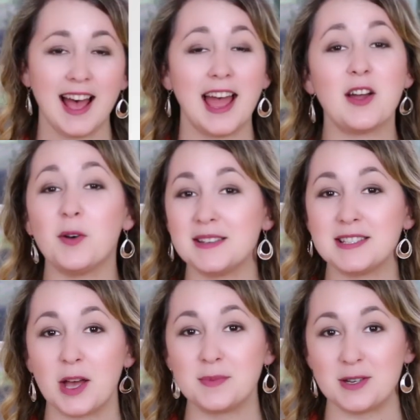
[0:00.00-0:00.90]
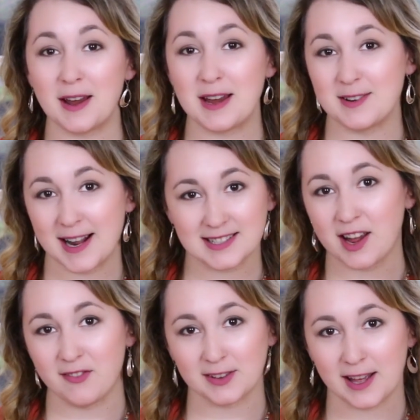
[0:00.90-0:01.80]
I hope this helps you write your next
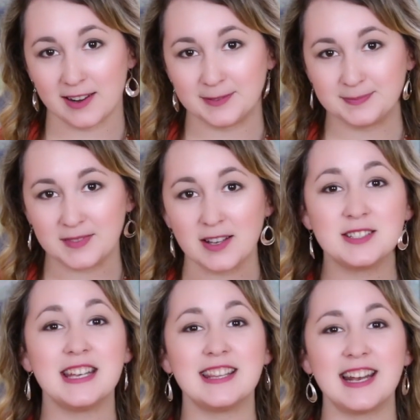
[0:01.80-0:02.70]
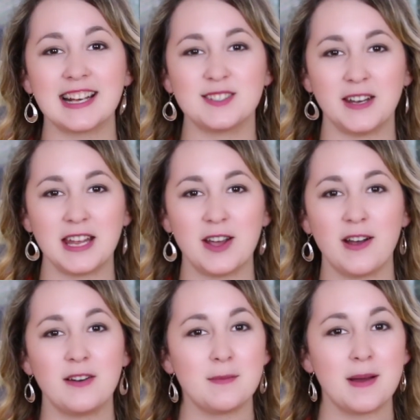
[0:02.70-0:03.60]
cover letter. I'll see you in the next video,
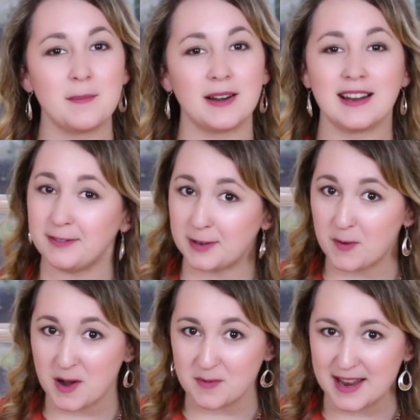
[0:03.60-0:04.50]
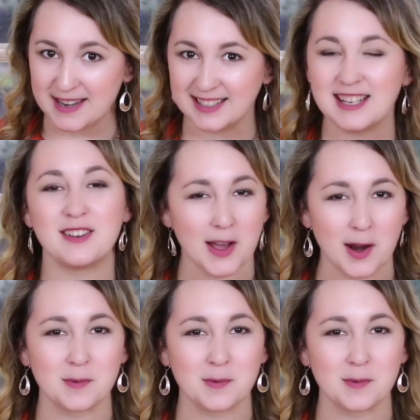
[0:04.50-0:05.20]
and remember, if you want to win, you've got